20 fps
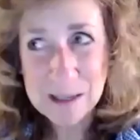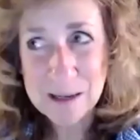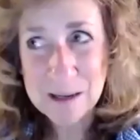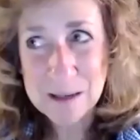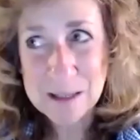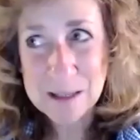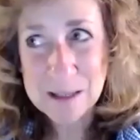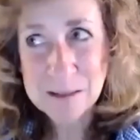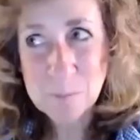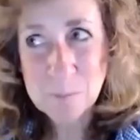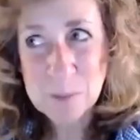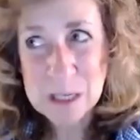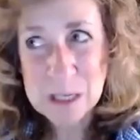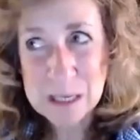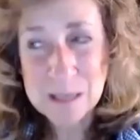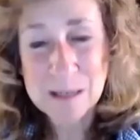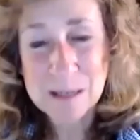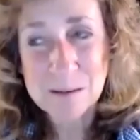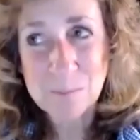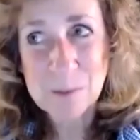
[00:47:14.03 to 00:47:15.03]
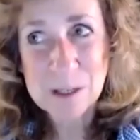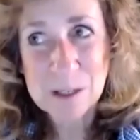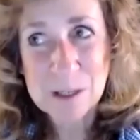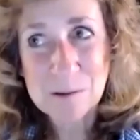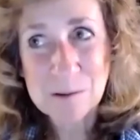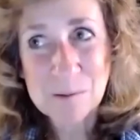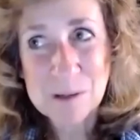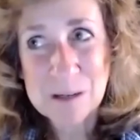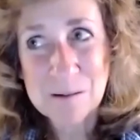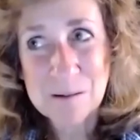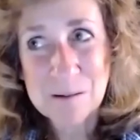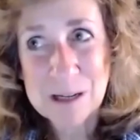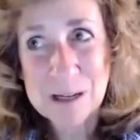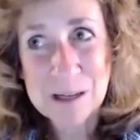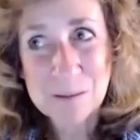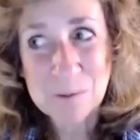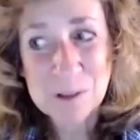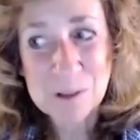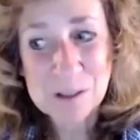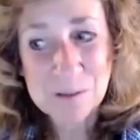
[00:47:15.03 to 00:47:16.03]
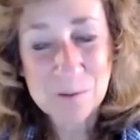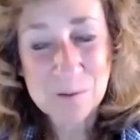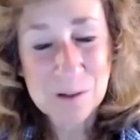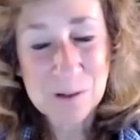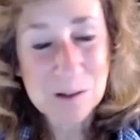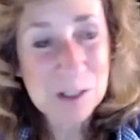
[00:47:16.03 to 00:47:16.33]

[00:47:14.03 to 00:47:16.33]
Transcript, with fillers: in the beginning of my career, I was very